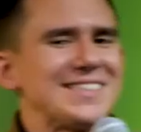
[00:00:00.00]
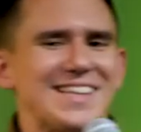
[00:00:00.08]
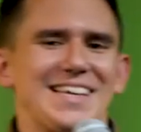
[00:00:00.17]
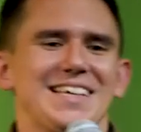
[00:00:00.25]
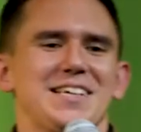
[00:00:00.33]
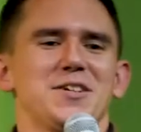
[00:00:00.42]
a
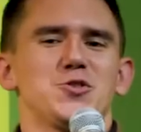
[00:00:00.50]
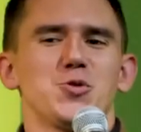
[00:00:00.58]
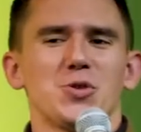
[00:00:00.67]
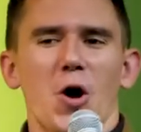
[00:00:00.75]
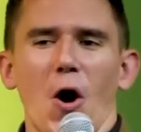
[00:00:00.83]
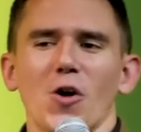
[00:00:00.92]
link
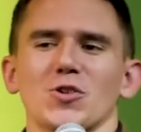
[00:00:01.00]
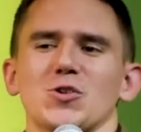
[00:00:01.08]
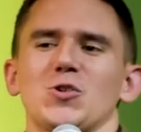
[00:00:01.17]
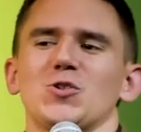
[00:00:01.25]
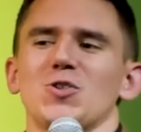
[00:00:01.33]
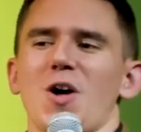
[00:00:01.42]
to an
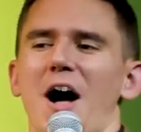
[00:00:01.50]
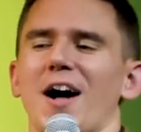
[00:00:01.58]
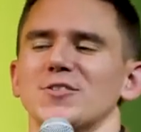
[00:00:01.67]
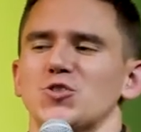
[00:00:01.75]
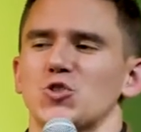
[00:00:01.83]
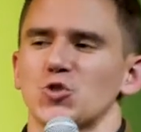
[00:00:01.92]
article
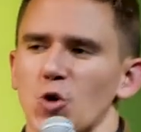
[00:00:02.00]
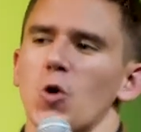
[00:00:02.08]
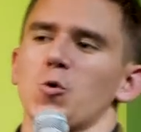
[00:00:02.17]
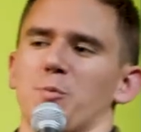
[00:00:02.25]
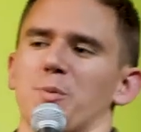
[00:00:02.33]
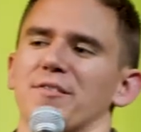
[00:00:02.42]
on
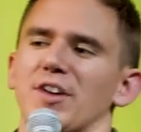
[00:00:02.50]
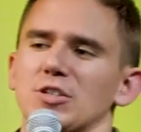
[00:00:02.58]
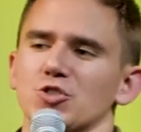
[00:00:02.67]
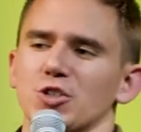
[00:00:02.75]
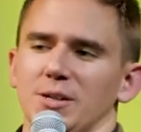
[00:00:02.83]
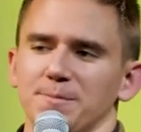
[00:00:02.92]
stroke
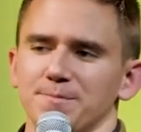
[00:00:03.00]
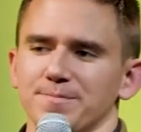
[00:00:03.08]
prevention.